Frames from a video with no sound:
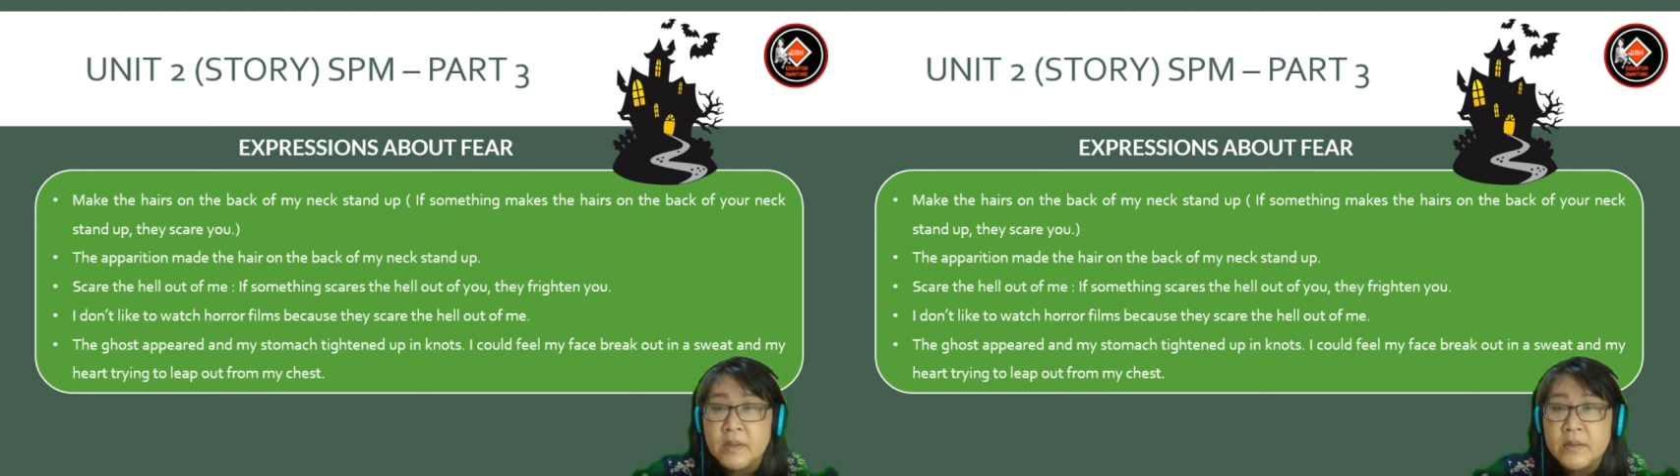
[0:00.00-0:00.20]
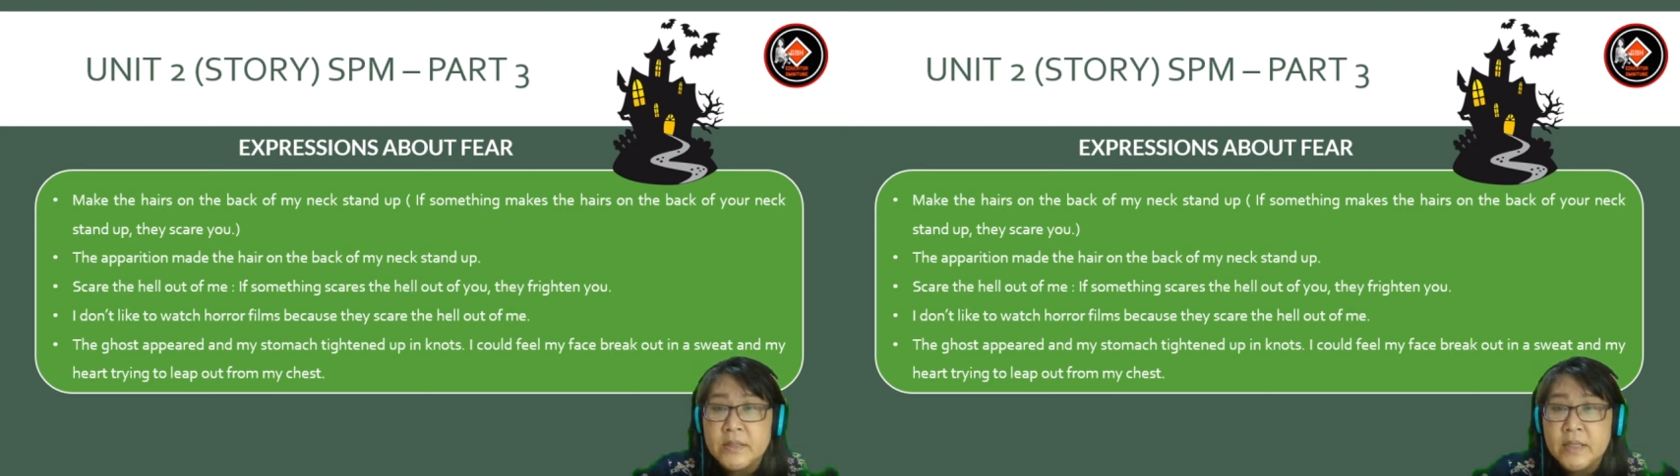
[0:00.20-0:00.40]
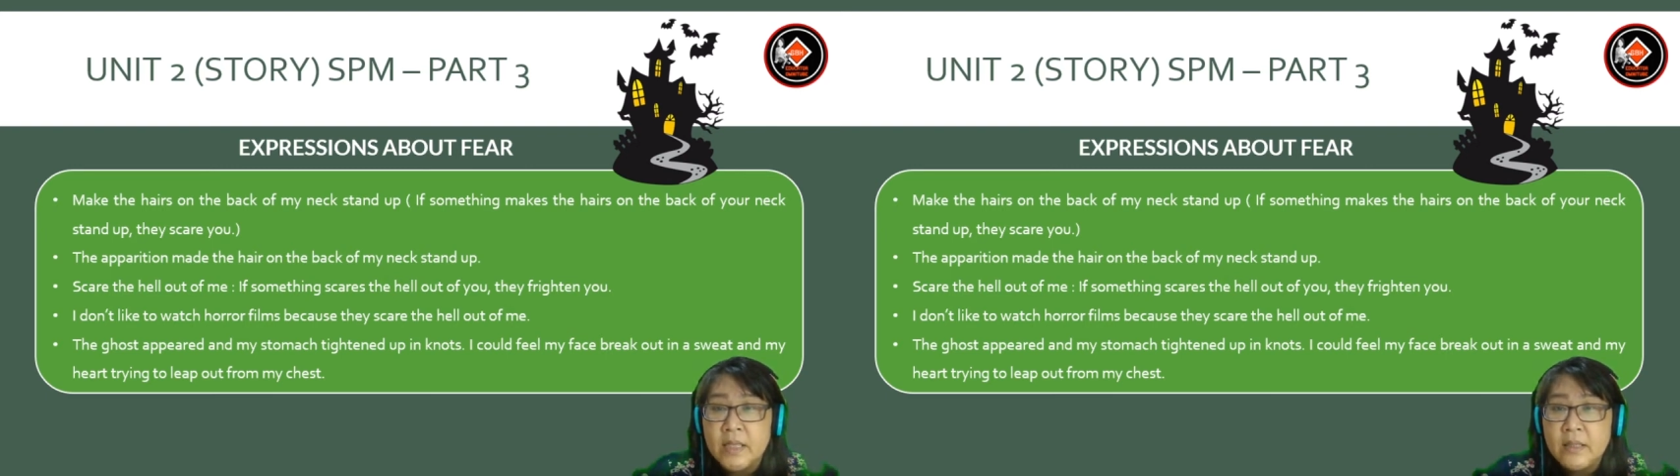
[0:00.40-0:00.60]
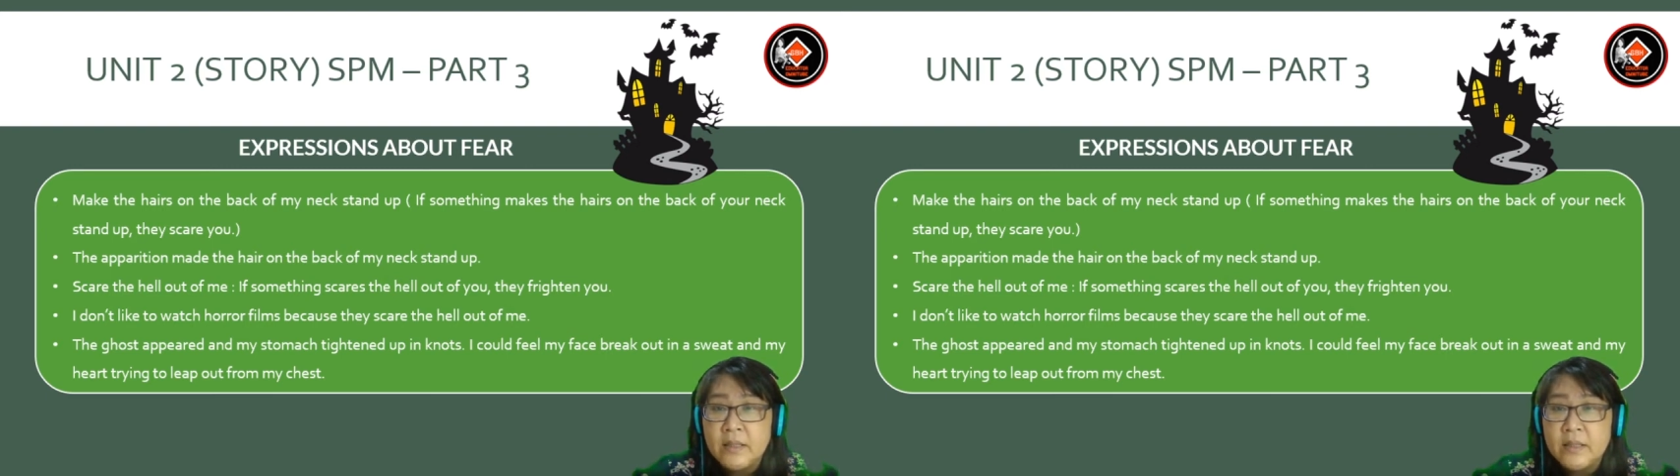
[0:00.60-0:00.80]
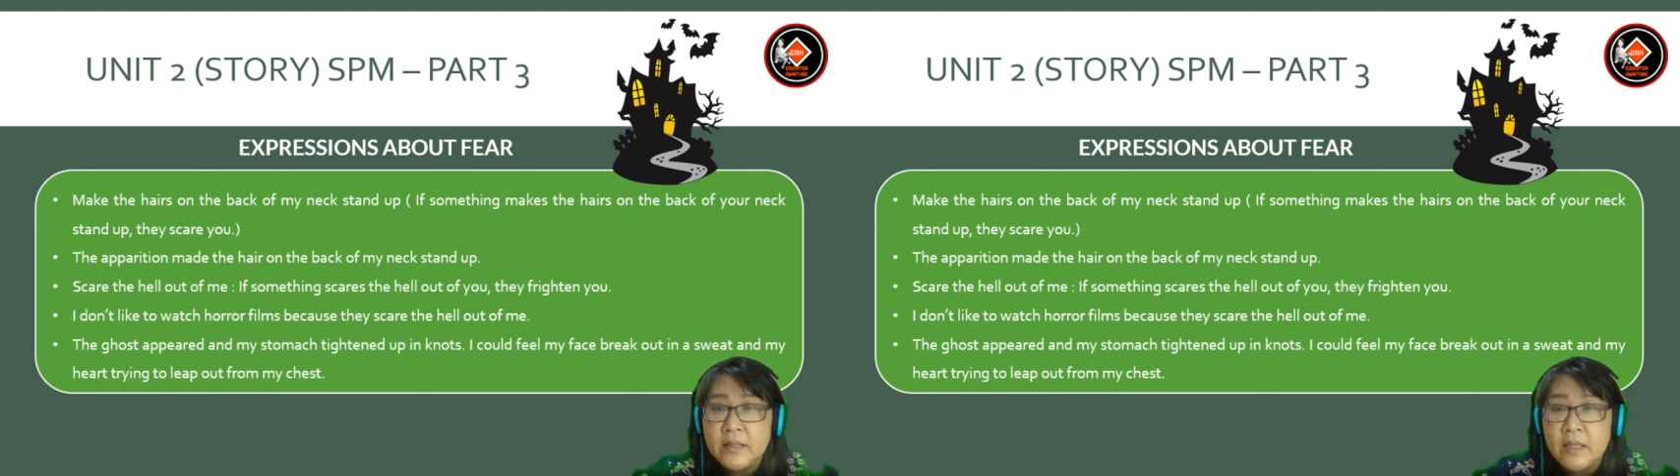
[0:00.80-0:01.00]
Scare
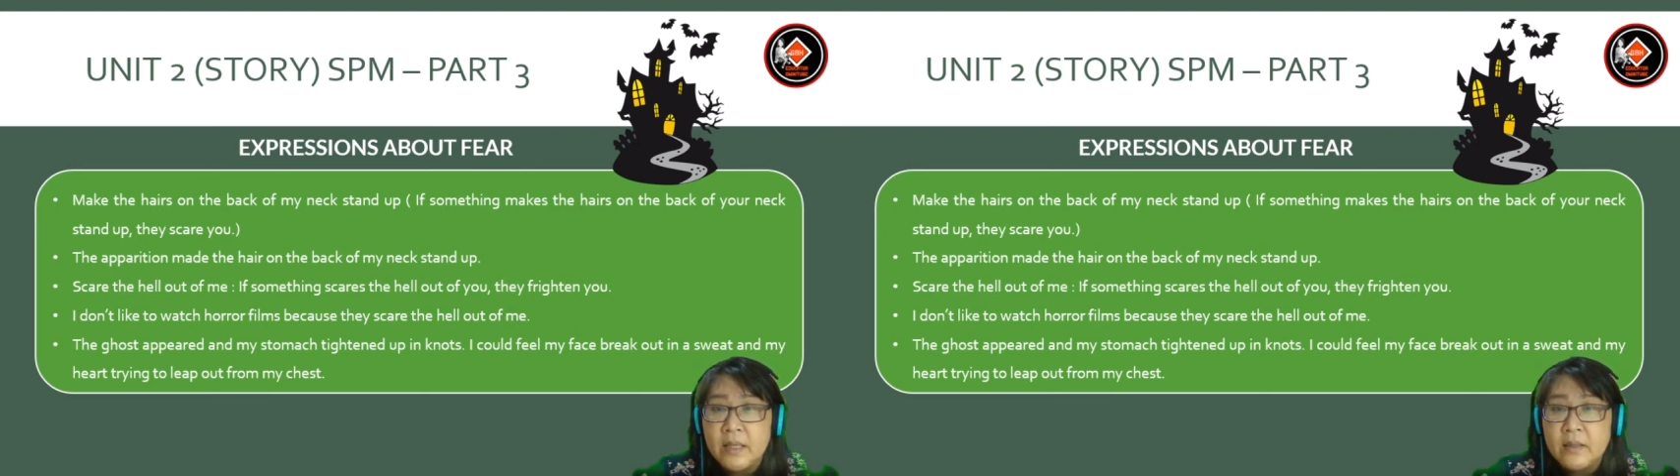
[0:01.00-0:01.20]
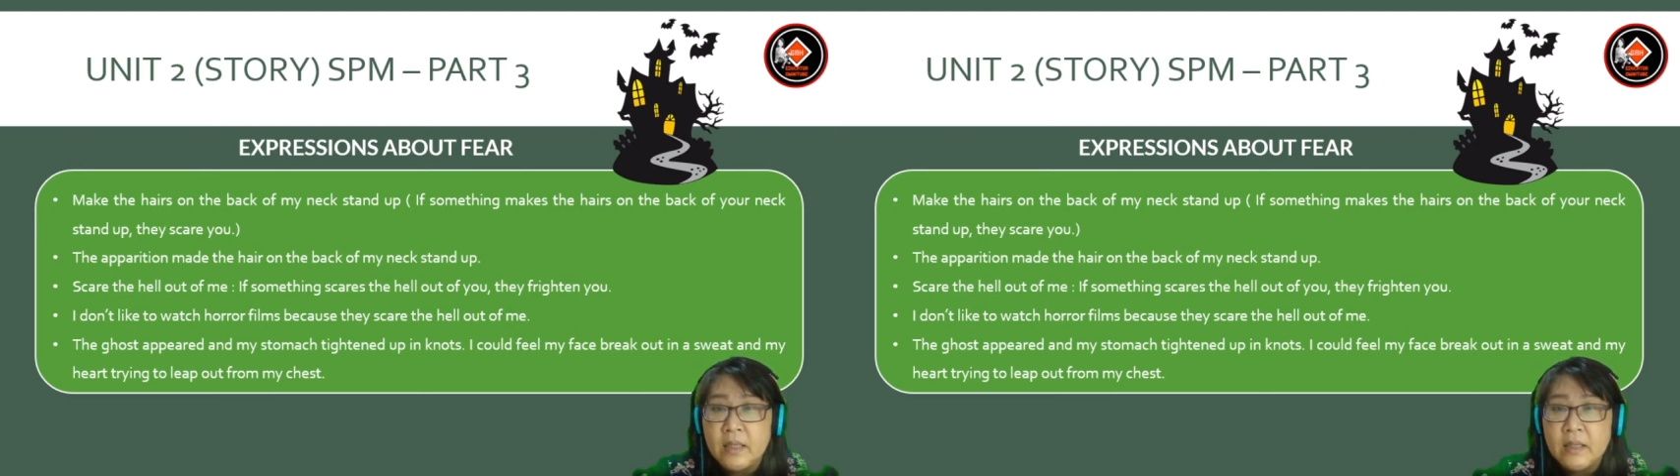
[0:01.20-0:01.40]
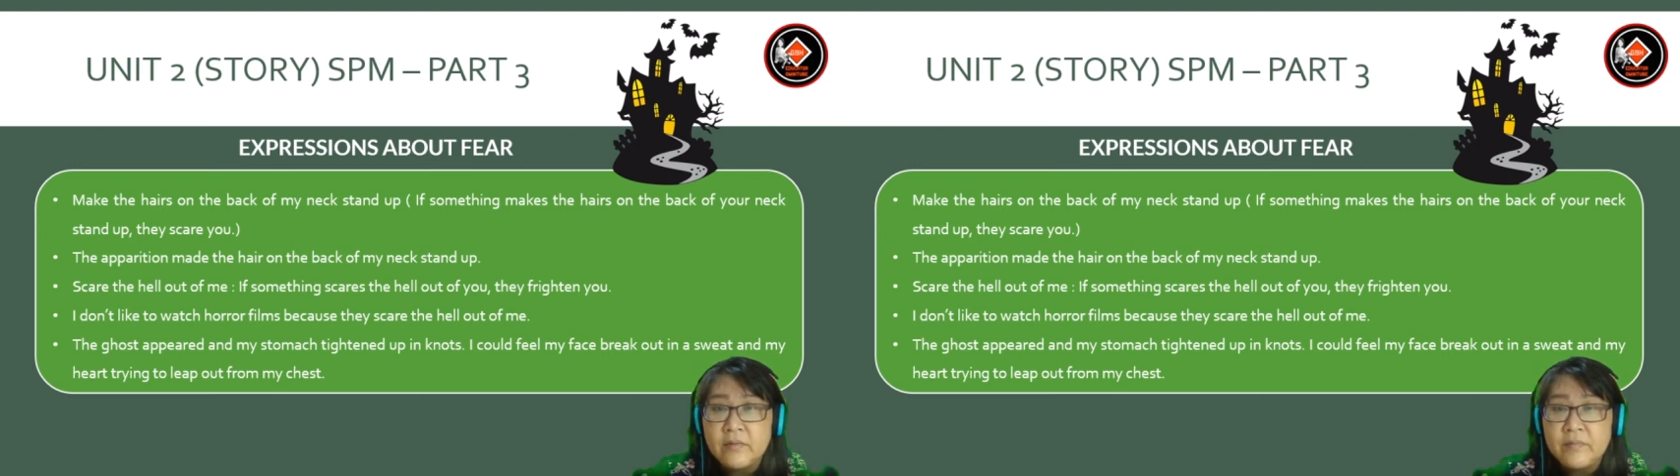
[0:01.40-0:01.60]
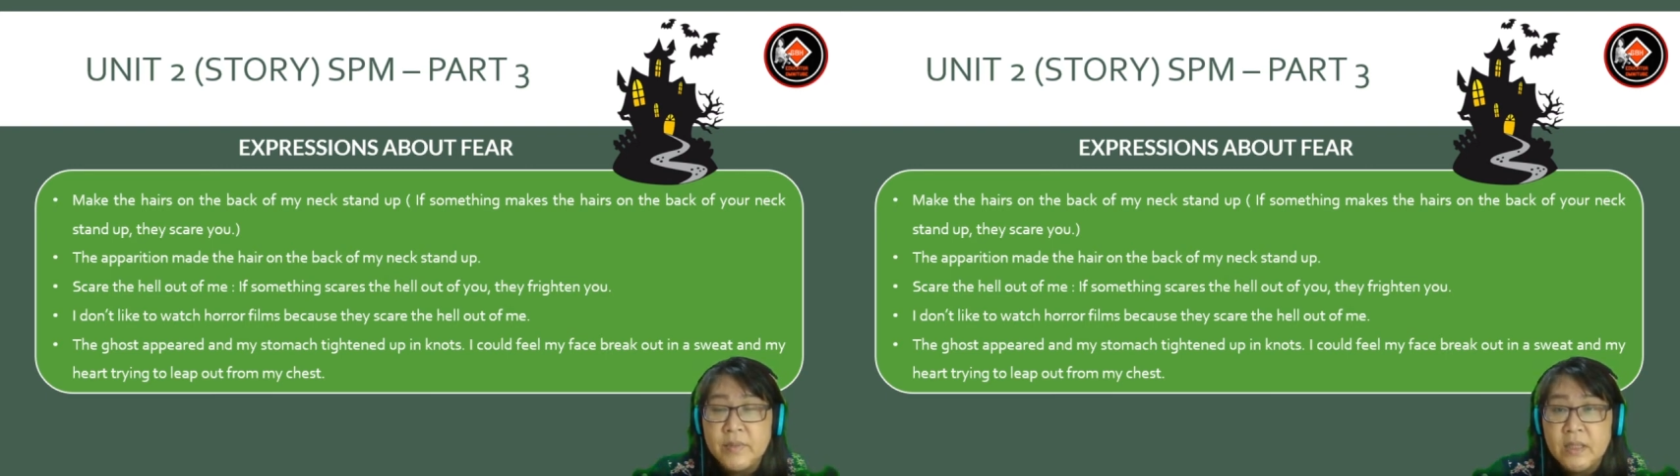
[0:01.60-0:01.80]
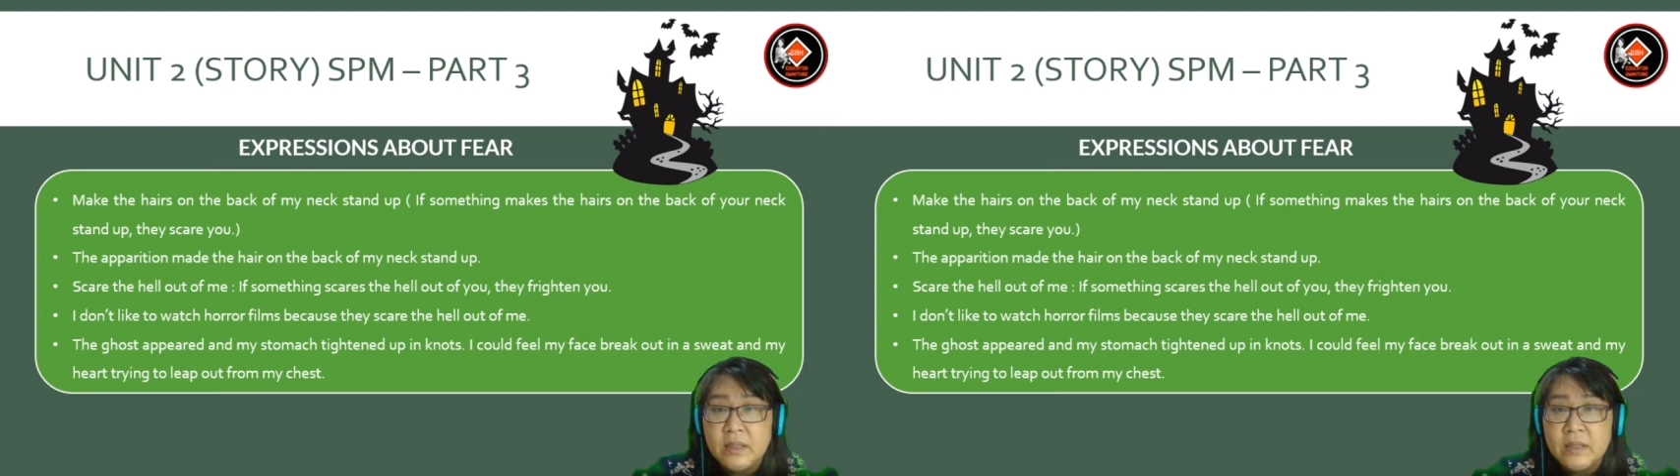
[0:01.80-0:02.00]
the hell out of
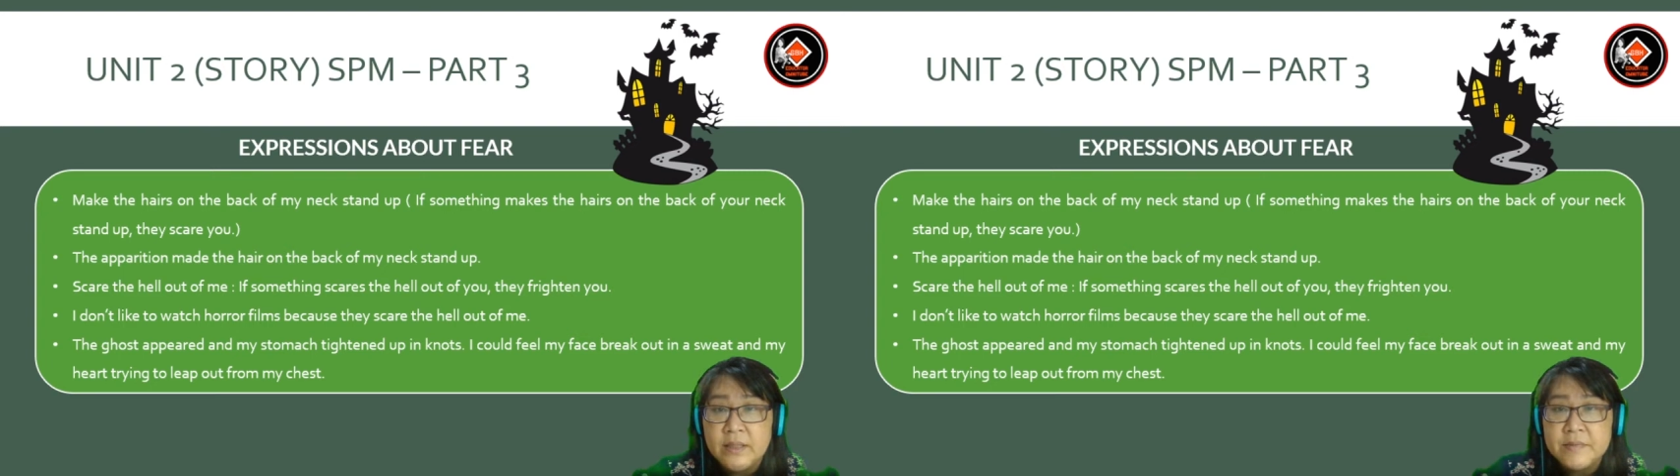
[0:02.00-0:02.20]
me.